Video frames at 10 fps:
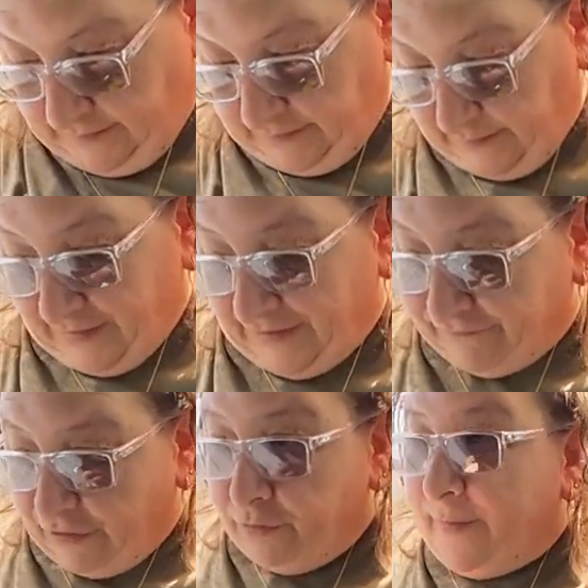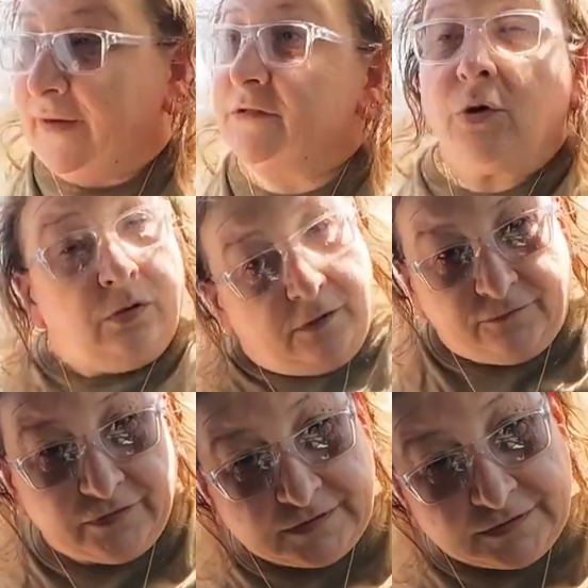Now I have airbags all
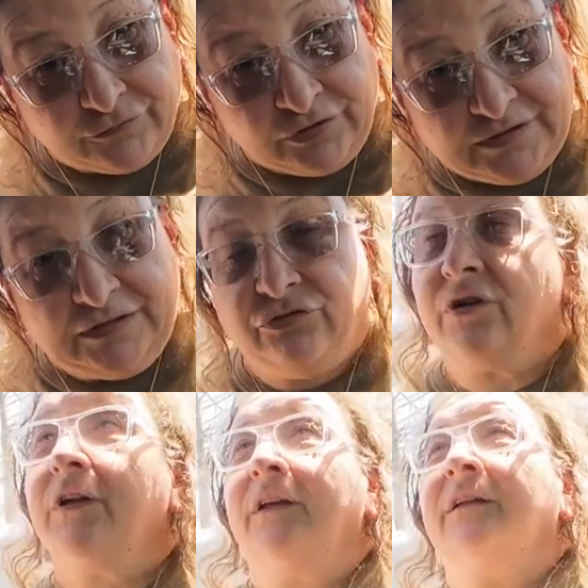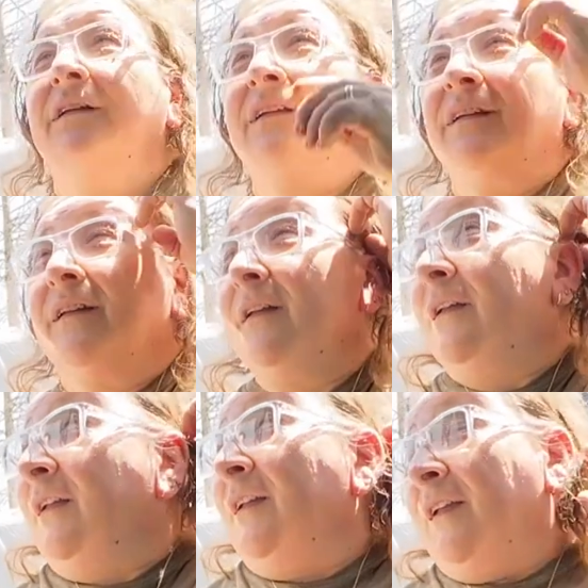over this crazy truck.
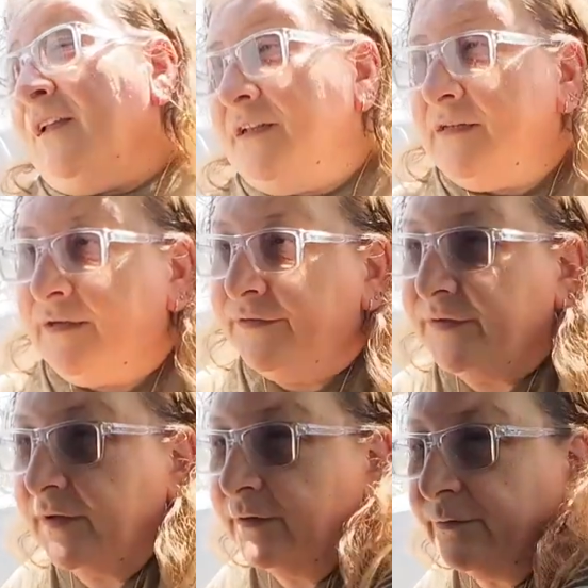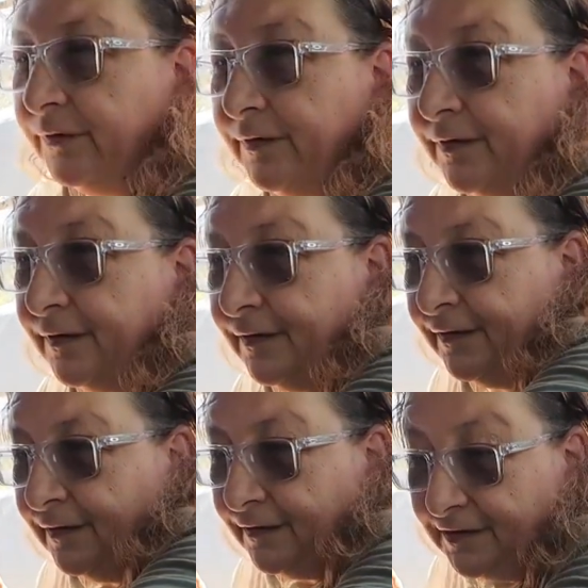So,
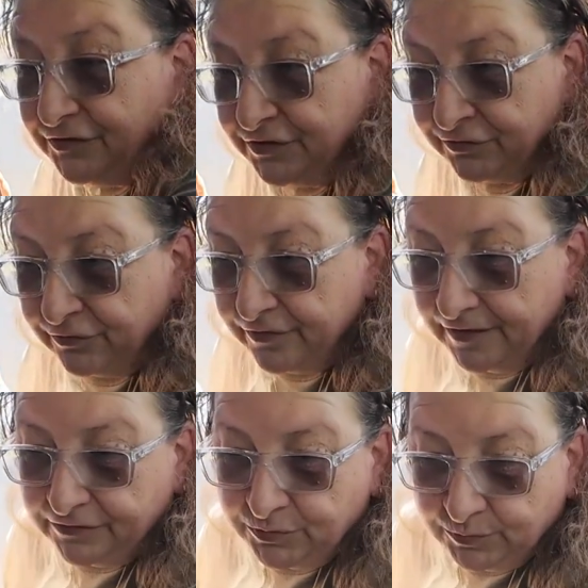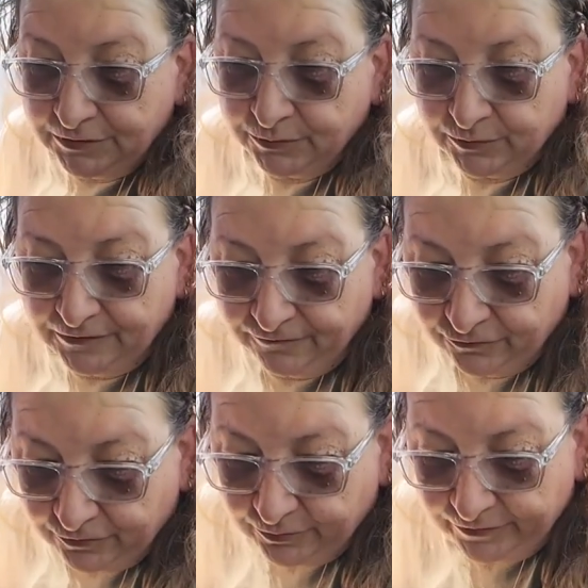and they just started that in
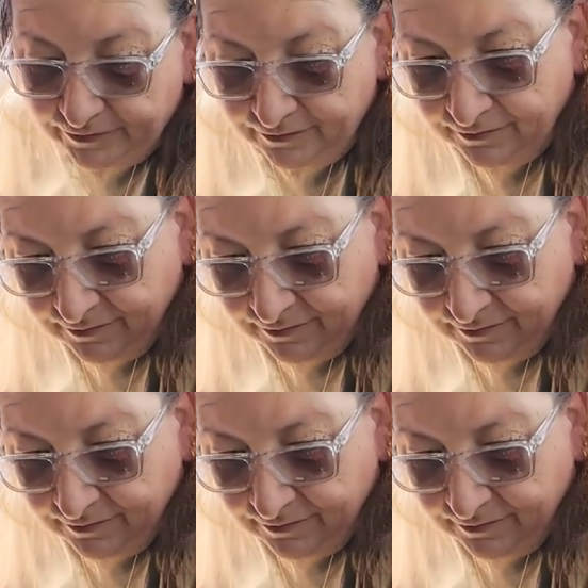2024 with the